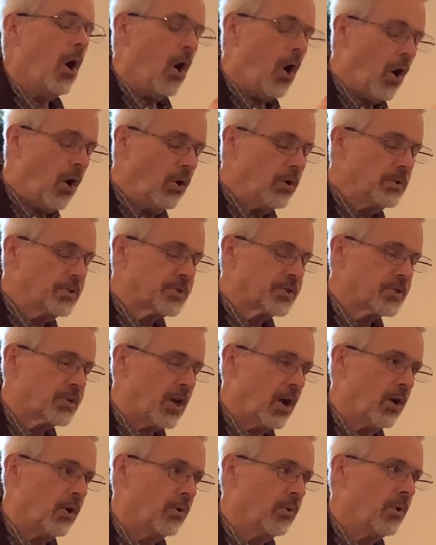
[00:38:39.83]

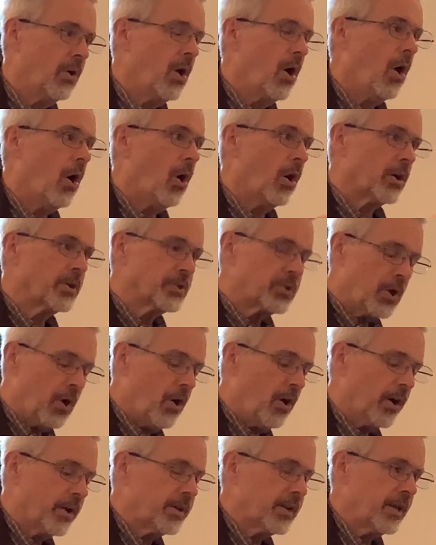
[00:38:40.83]
also are
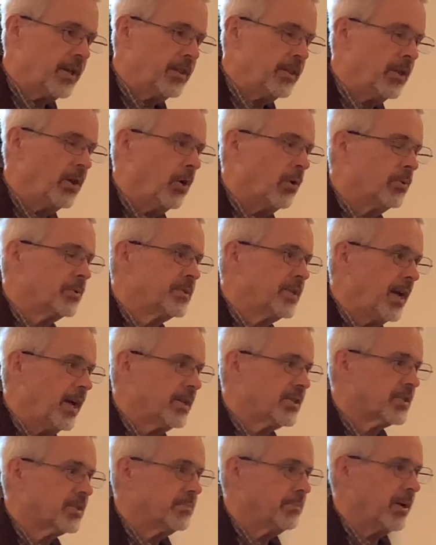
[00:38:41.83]
taught in the Old
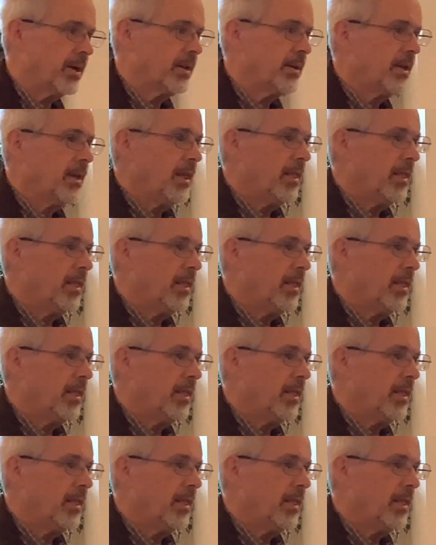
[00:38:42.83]
Testament.